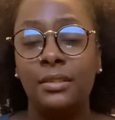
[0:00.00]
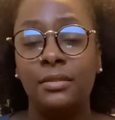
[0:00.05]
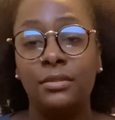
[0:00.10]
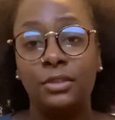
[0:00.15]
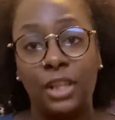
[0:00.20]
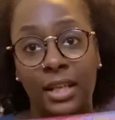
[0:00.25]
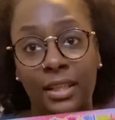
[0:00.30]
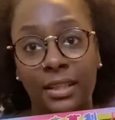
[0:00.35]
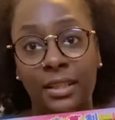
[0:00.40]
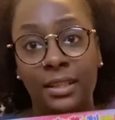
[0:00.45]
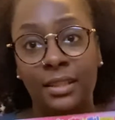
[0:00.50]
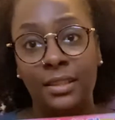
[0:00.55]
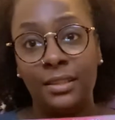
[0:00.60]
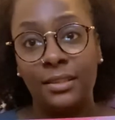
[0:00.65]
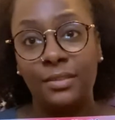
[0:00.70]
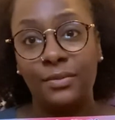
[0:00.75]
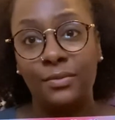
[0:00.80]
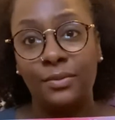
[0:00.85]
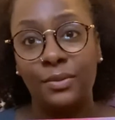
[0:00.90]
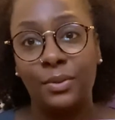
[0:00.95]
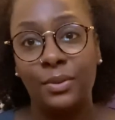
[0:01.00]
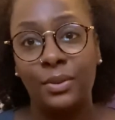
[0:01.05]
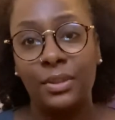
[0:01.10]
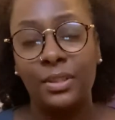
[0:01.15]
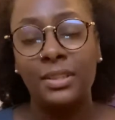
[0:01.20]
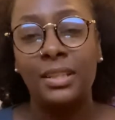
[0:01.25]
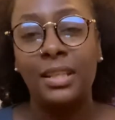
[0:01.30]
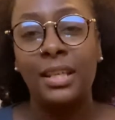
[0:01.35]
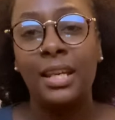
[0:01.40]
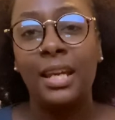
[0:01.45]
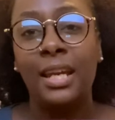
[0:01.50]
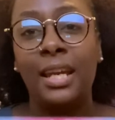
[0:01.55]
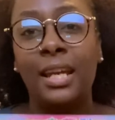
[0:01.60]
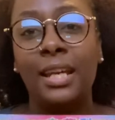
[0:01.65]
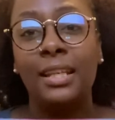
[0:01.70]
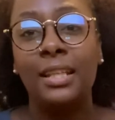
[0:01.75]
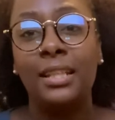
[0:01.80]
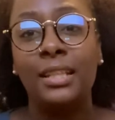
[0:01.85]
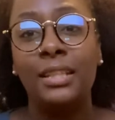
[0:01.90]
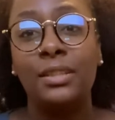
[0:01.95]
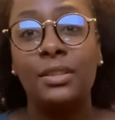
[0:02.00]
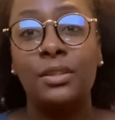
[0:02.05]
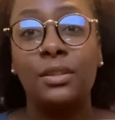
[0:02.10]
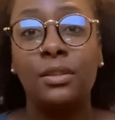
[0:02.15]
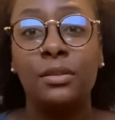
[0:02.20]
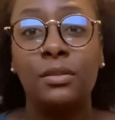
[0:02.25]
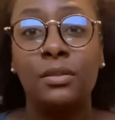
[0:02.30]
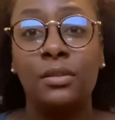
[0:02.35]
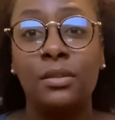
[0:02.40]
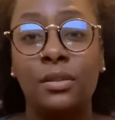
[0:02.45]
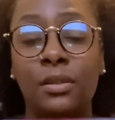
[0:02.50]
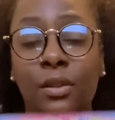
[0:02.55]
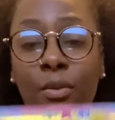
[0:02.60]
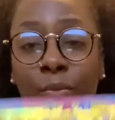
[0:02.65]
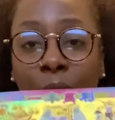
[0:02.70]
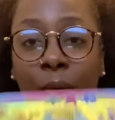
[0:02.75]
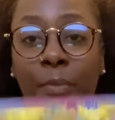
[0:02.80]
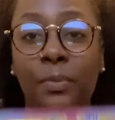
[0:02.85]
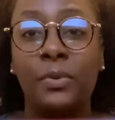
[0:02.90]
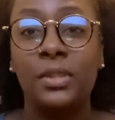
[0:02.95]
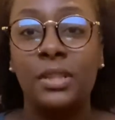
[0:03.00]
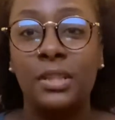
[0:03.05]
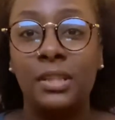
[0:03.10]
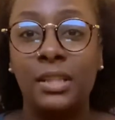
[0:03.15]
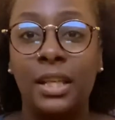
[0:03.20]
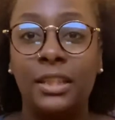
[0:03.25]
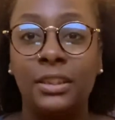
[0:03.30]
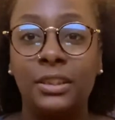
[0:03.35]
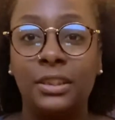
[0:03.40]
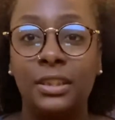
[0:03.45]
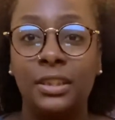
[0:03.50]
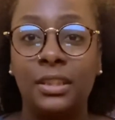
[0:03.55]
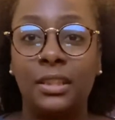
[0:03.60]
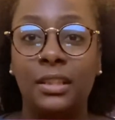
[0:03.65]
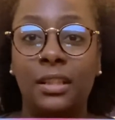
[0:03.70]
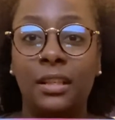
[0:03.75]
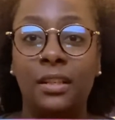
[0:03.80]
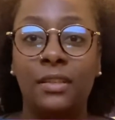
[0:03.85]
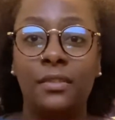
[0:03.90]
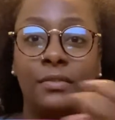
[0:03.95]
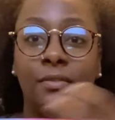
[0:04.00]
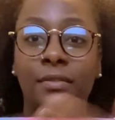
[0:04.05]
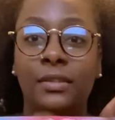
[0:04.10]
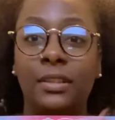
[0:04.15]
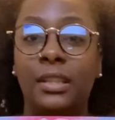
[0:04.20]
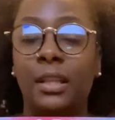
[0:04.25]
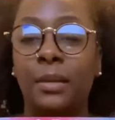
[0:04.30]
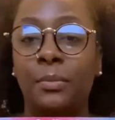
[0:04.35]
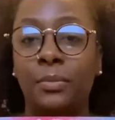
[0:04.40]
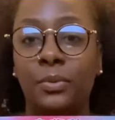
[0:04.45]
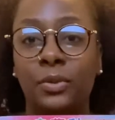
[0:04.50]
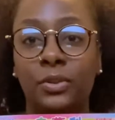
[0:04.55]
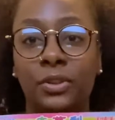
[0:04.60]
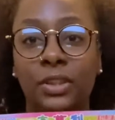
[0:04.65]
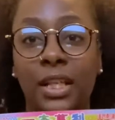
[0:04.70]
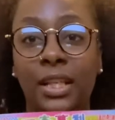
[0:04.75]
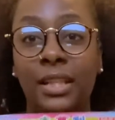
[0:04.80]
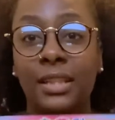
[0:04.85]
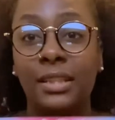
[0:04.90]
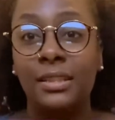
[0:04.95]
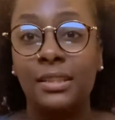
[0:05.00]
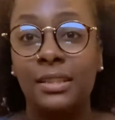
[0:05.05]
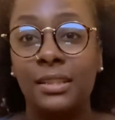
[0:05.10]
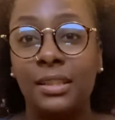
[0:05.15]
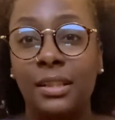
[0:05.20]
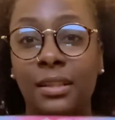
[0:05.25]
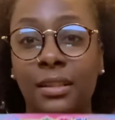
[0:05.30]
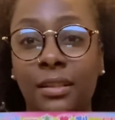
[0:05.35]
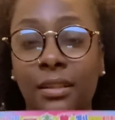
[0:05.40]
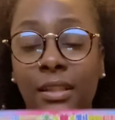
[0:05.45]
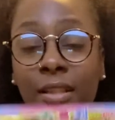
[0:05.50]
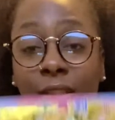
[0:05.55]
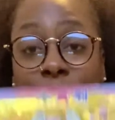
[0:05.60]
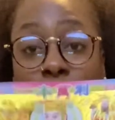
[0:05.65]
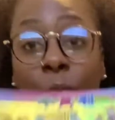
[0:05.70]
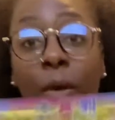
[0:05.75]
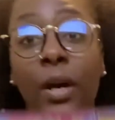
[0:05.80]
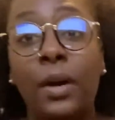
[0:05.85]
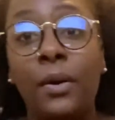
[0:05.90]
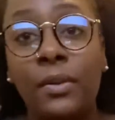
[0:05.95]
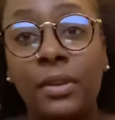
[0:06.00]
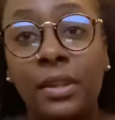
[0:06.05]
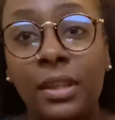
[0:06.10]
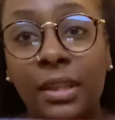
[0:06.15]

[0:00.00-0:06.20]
Chinese, of course, and he's the representation of the Emperor Jade is wealth.